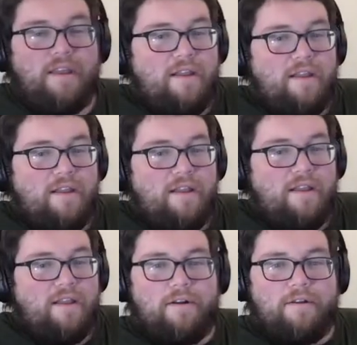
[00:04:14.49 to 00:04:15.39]
there you
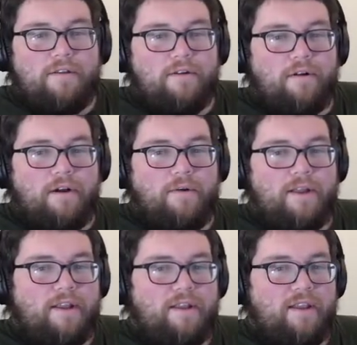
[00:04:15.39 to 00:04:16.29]
are. You're
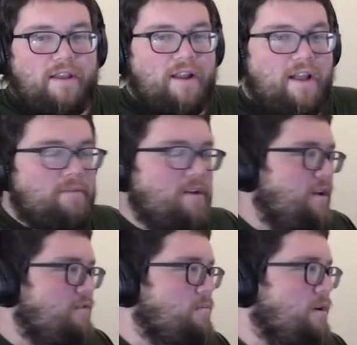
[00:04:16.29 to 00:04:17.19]
already an admin.
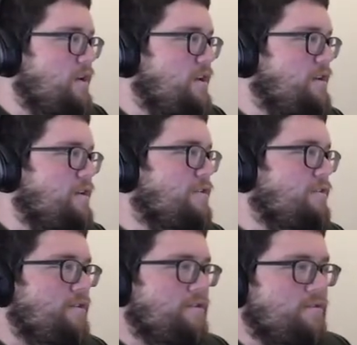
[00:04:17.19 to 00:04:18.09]
Everybody can go to
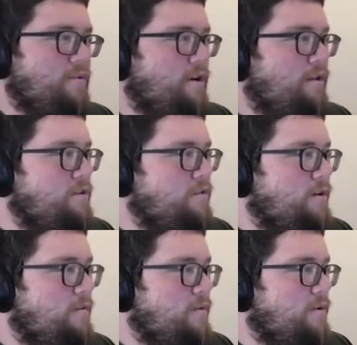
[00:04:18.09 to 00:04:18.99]
this URL and do
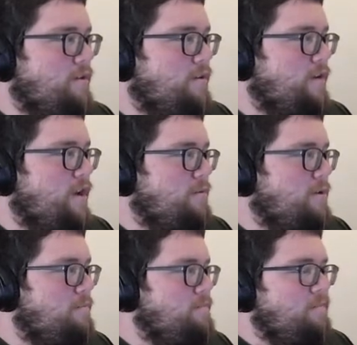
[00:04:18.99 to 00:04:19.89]
whatever they want. They're an
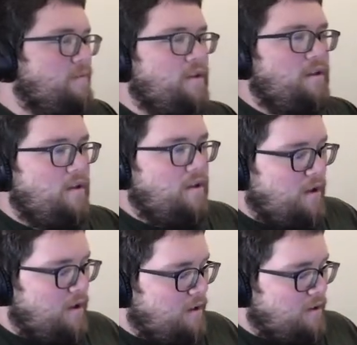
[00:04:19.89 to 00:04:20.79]
admin.
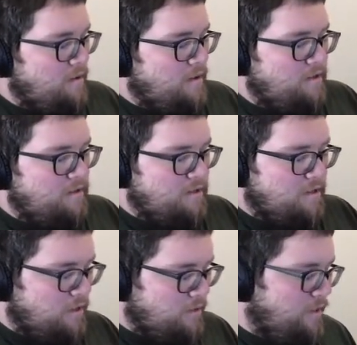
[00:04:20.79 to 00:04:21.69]
And this does
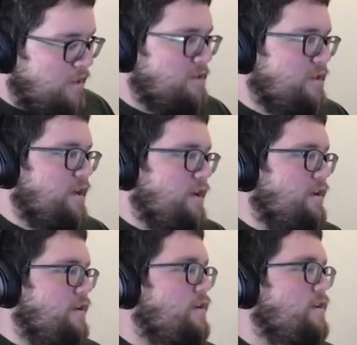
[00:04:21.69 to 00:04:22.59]
include things
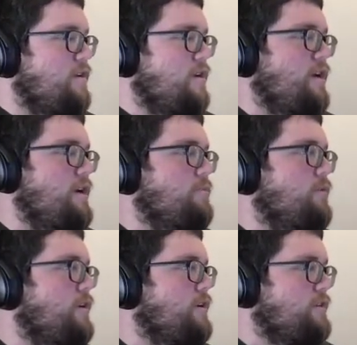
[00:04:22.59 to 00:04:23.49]
like editing
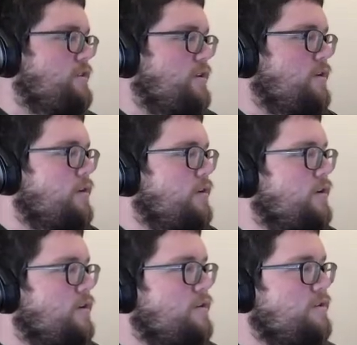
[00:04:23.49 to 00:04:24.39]
products.
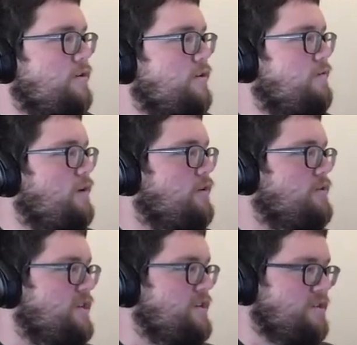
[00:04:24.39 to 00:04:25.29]
So if I go and
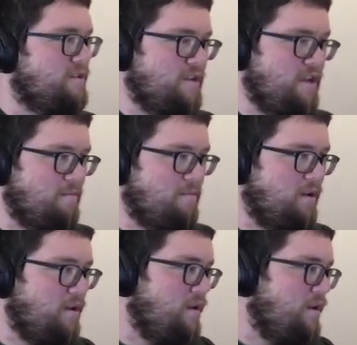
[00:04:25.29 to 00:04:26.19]
change this name
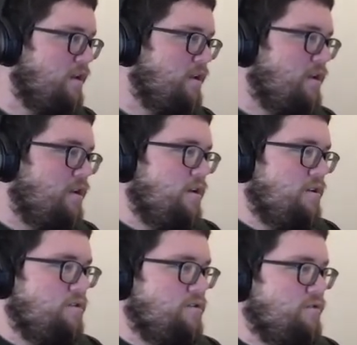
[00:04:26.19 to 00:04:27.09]

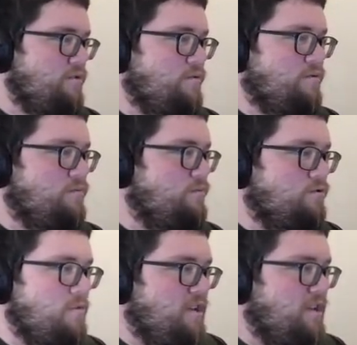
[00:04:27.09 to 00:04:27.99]
to
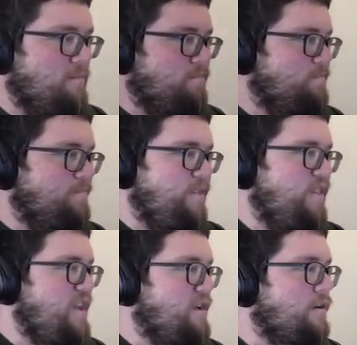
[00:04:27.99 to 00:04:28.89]
Ruby thing,